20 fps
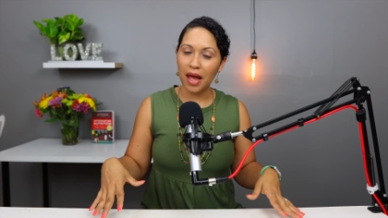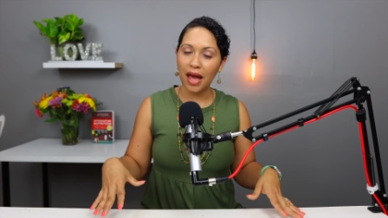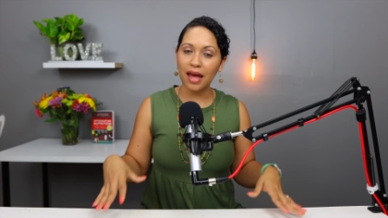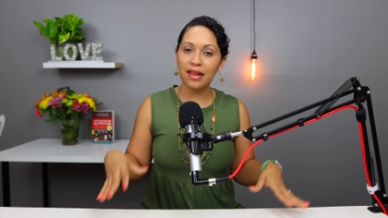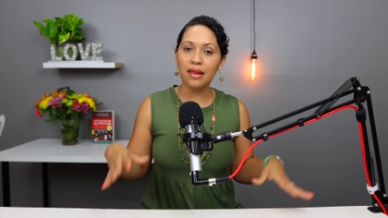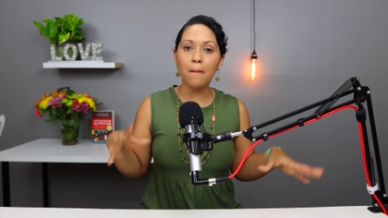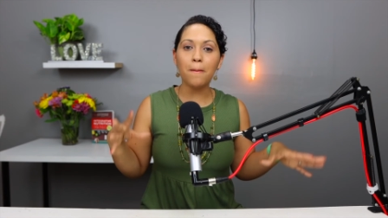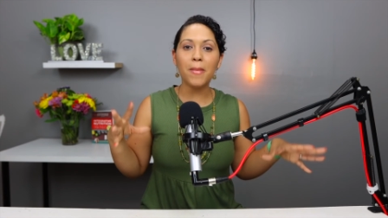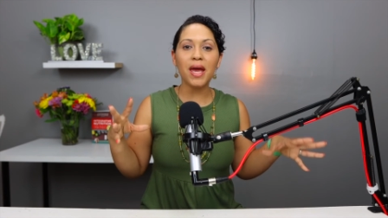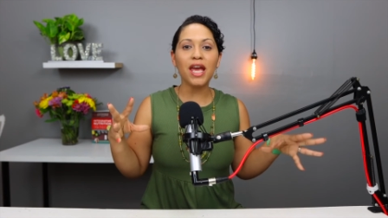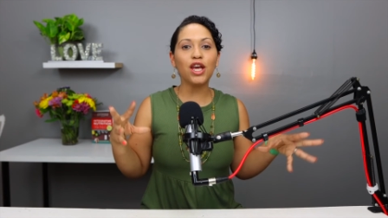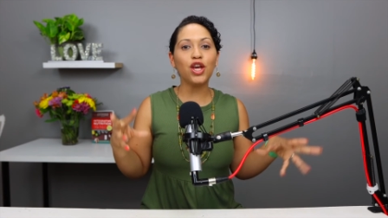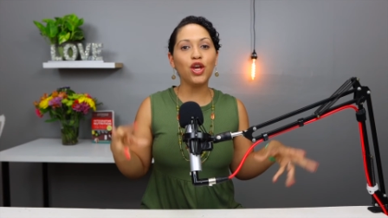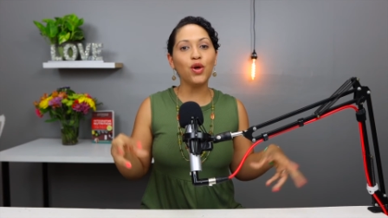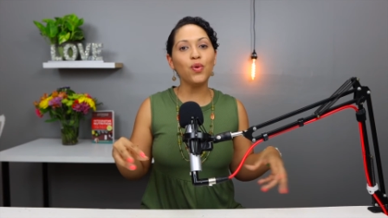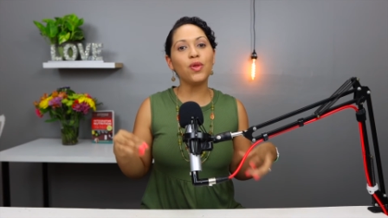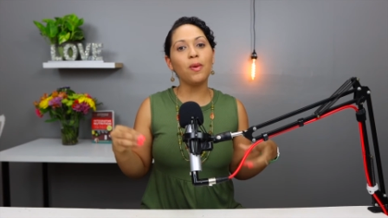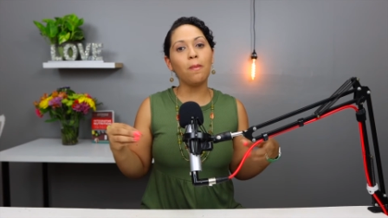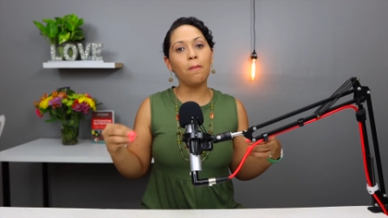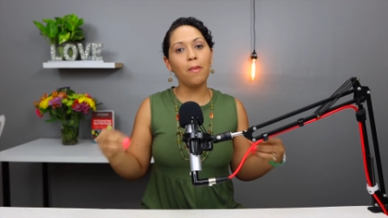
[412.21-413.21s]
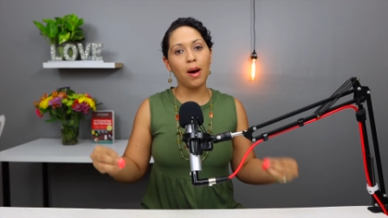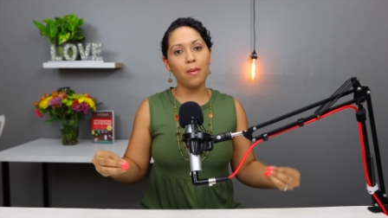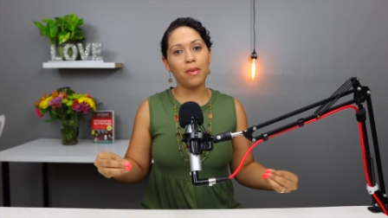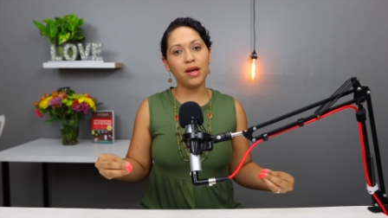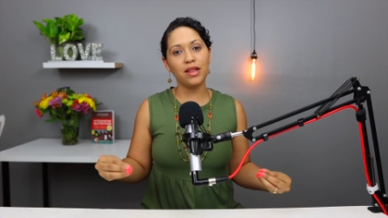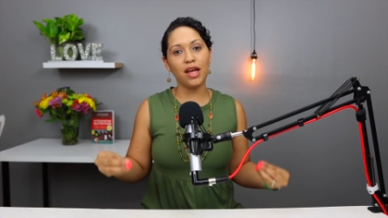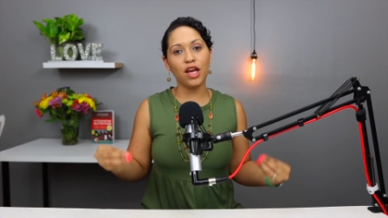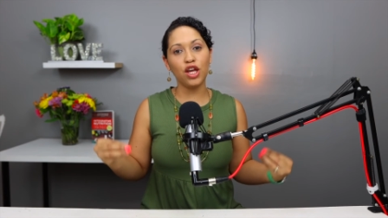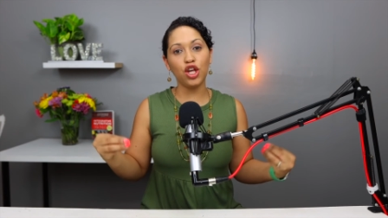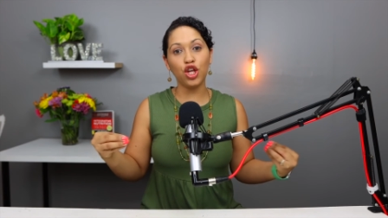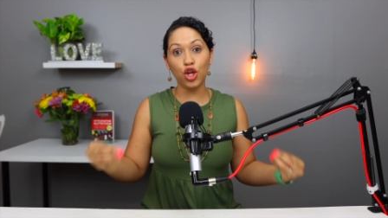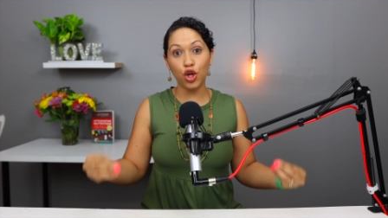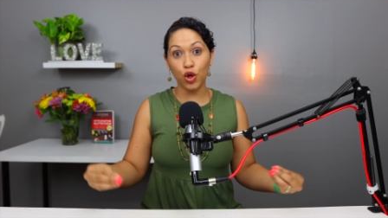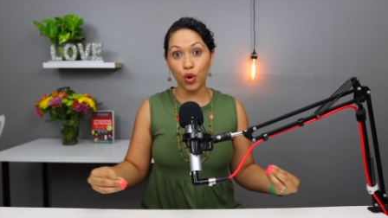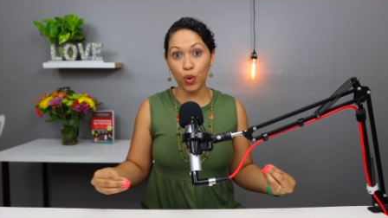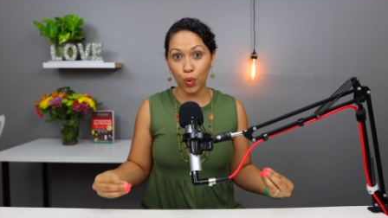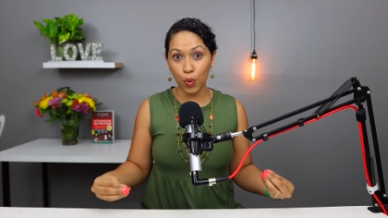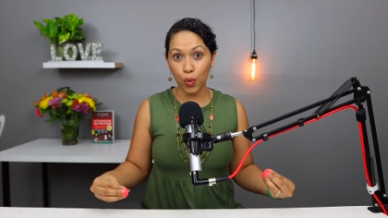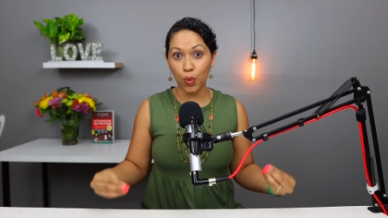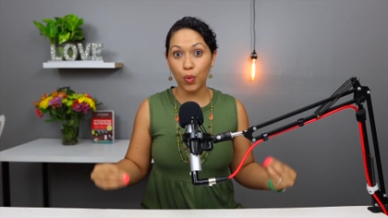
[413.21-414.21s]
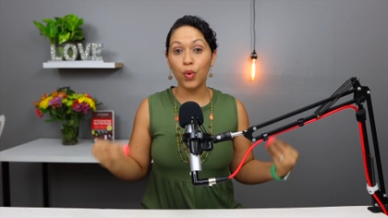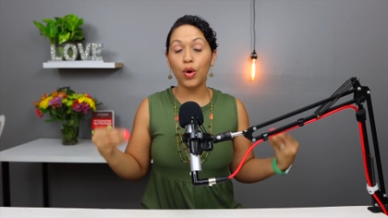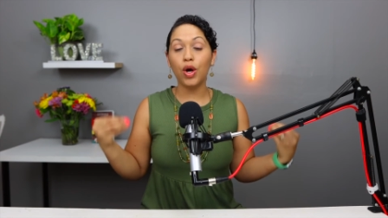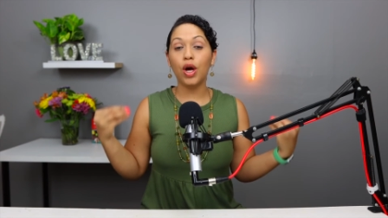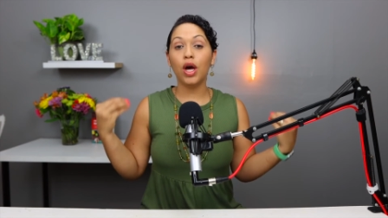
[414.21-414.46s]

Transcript: and then make you the mama that you